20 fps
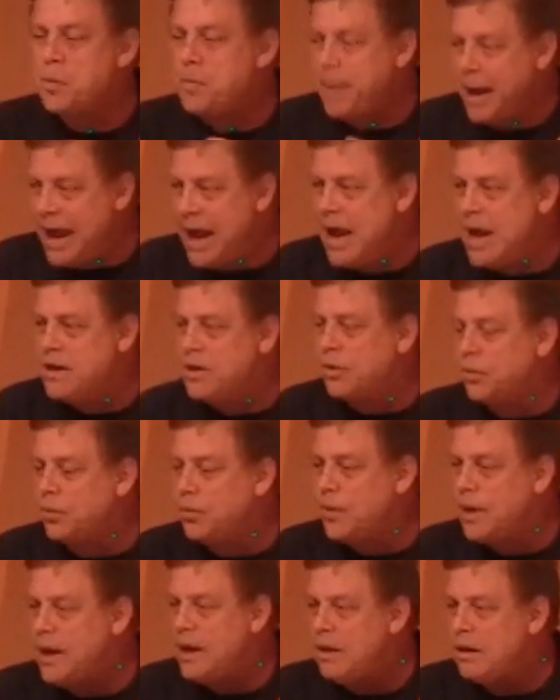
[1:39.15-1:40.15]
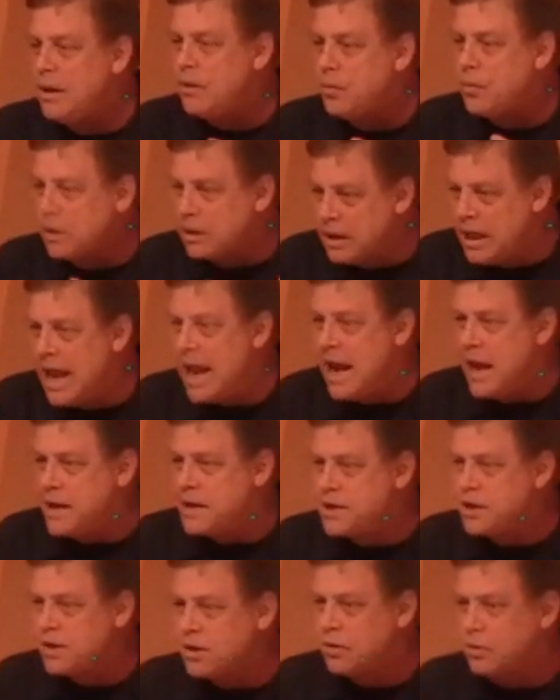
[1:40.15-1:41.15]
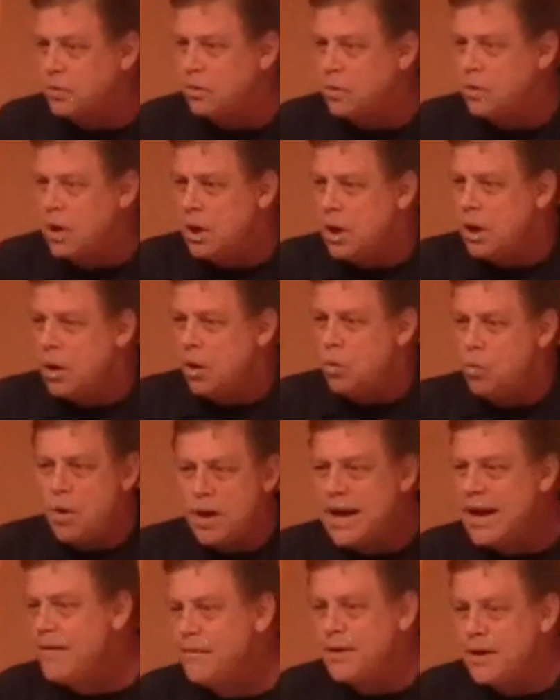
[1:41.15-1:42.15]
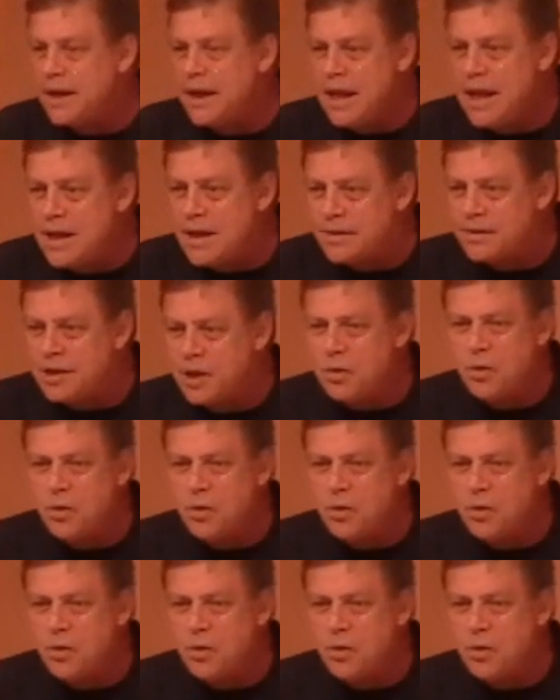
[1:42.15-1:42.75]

you're paid to really relate to whatever it is.